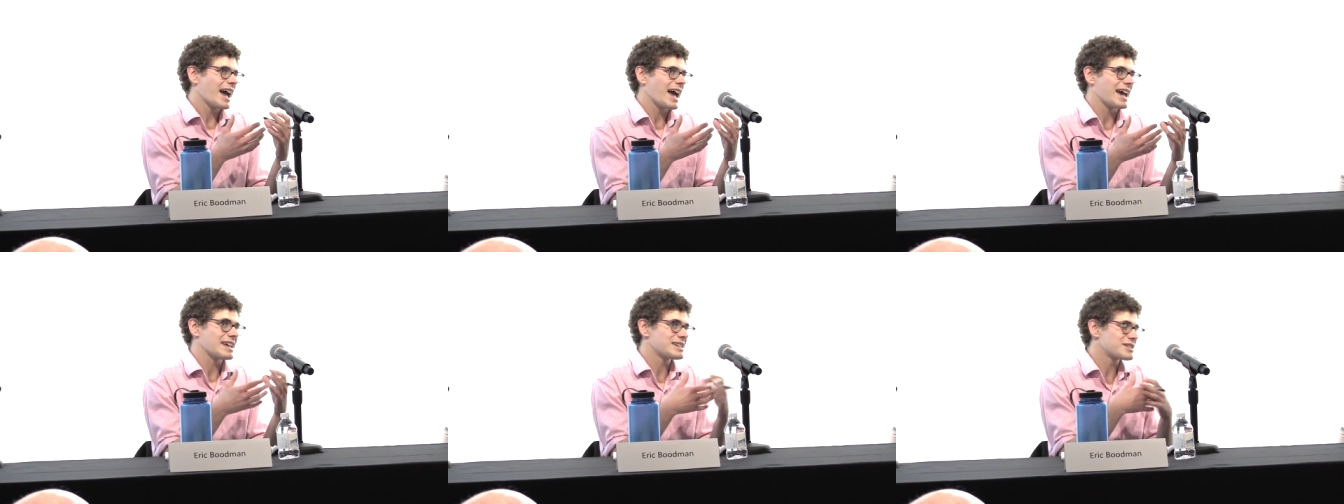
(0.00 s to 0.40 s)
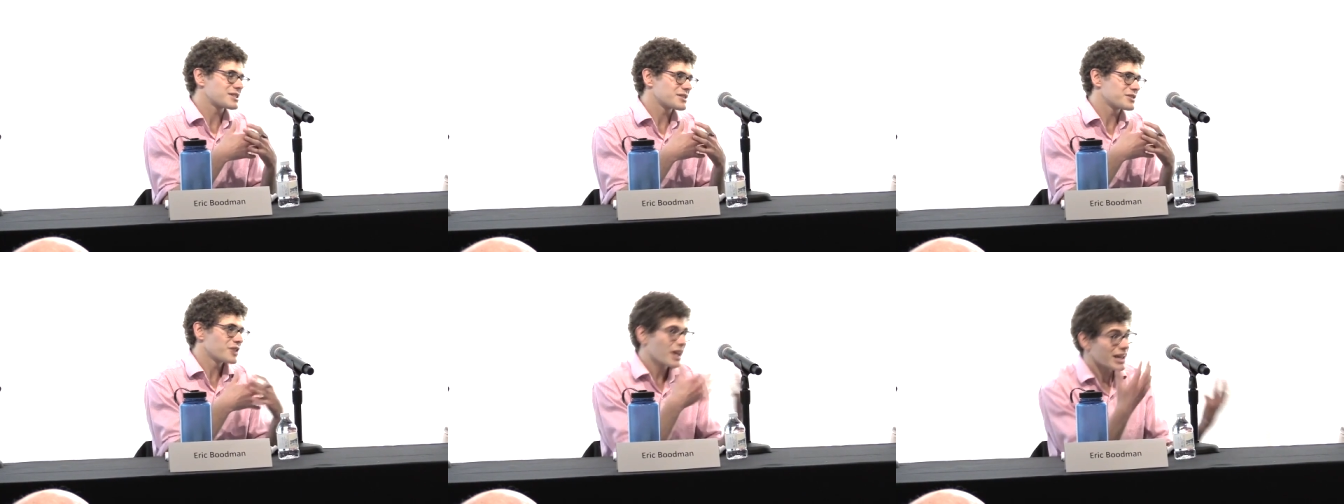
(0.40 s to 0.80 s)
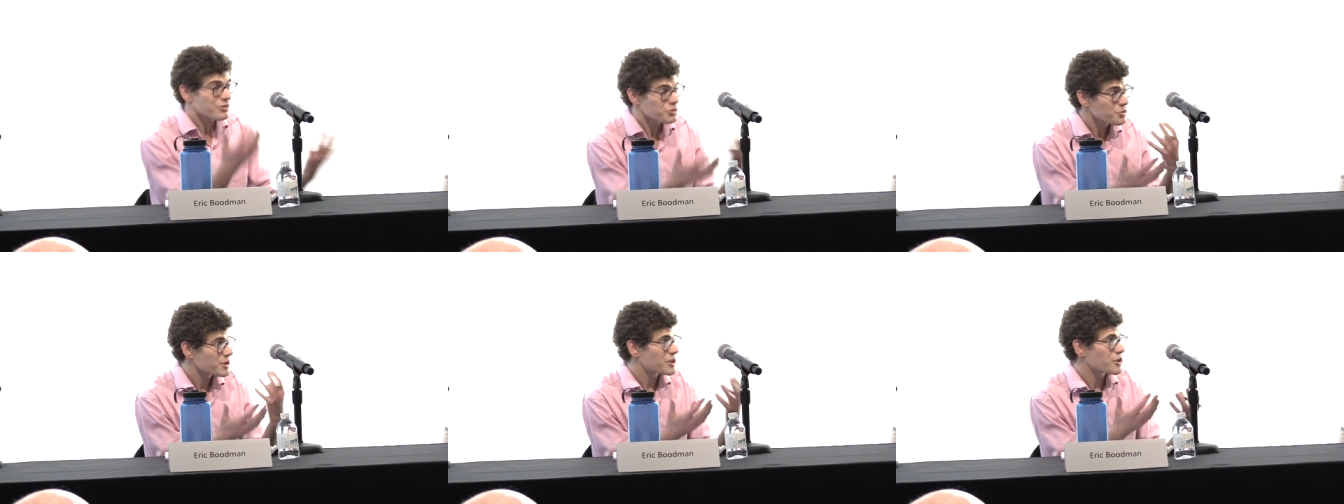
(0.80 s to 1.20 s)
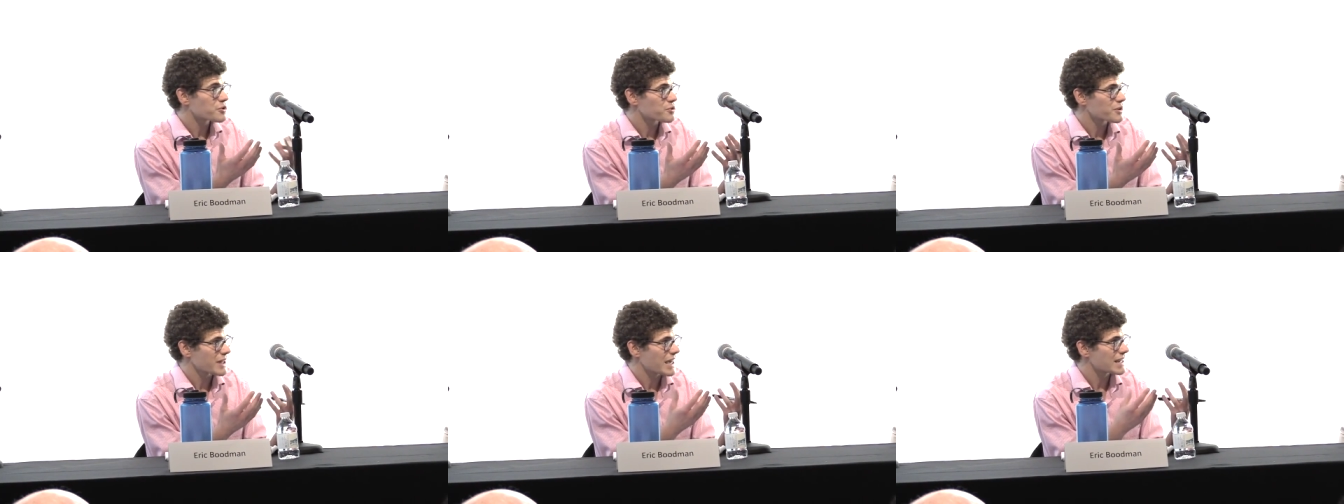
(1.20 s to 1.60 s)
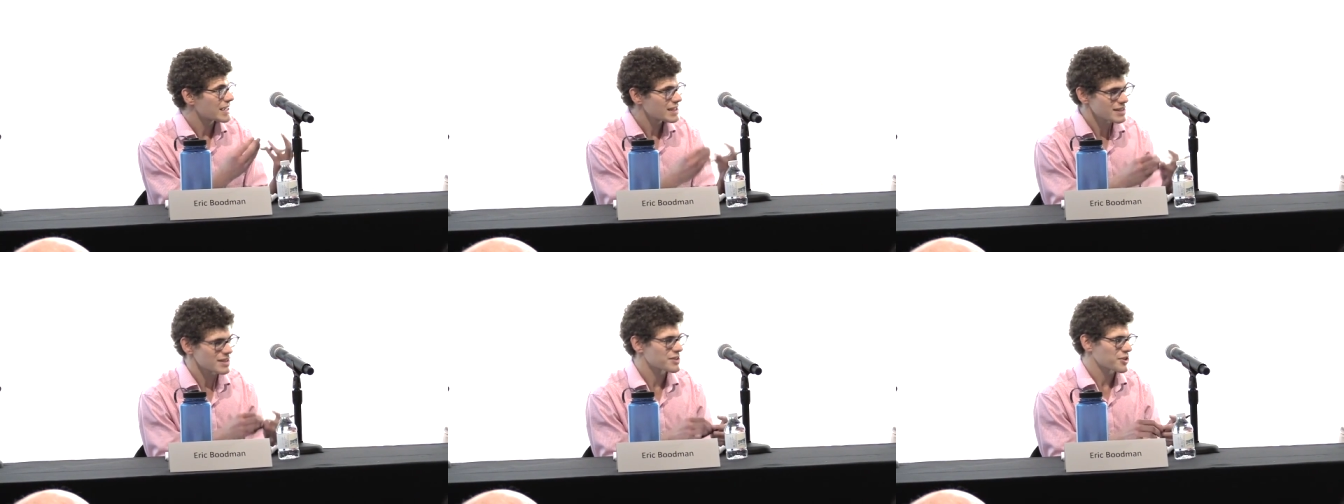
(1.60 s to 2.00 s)
and not everyone knows what that
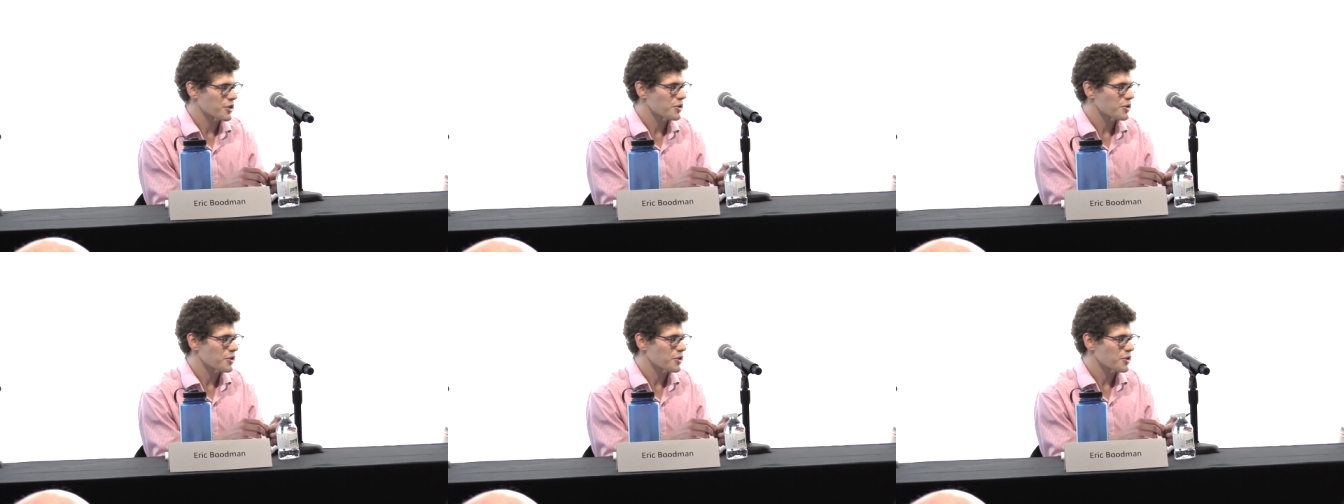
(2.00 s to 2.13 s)
is. And